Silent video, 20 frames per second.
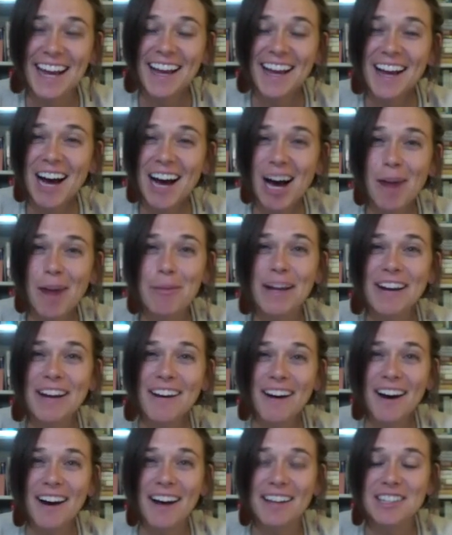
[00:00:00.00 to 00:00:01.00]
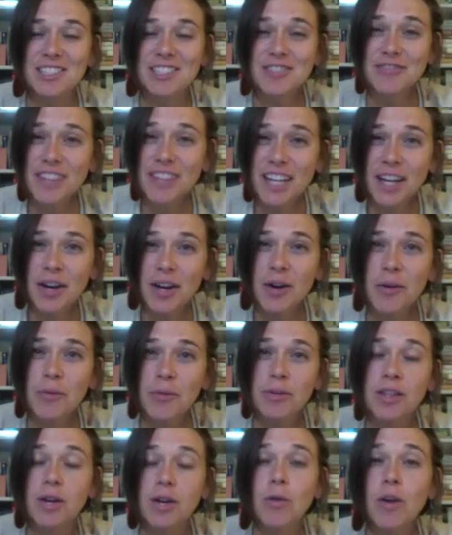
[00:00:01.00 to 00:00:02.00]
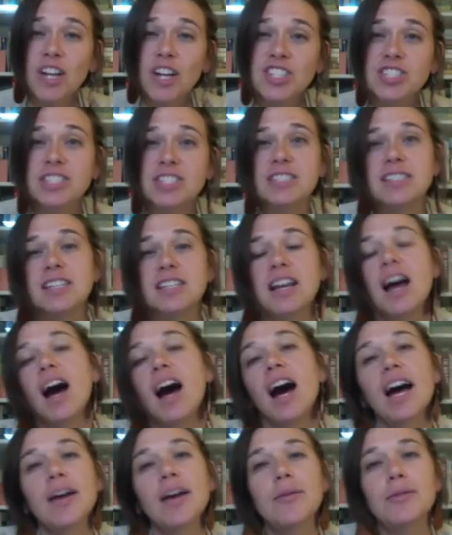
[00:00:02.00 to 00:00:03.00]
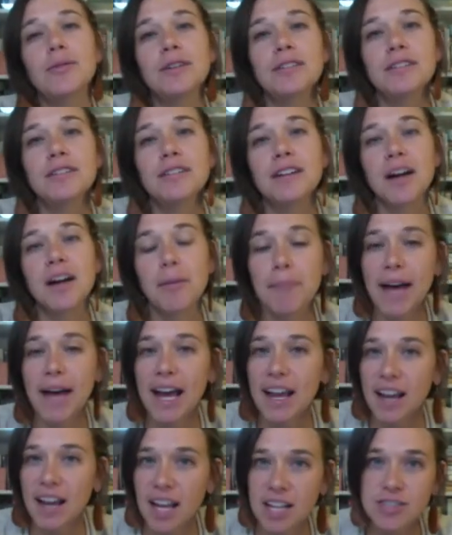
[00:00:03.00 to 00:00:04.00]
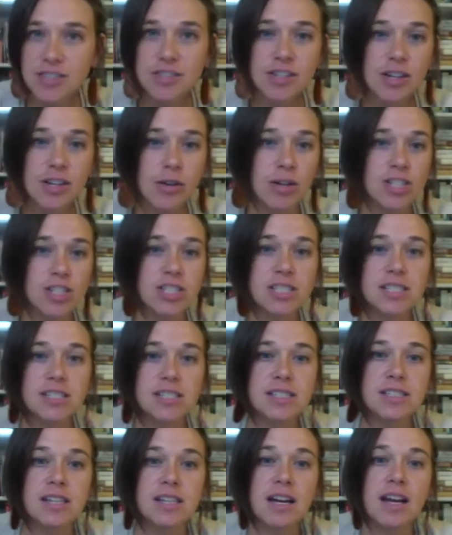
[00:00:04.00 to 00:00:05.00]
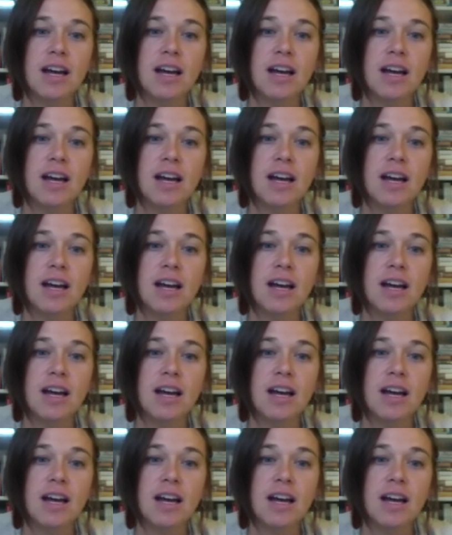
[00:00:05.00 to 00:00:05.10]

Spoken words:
comment on this video with questions and I will come back and answer your questions.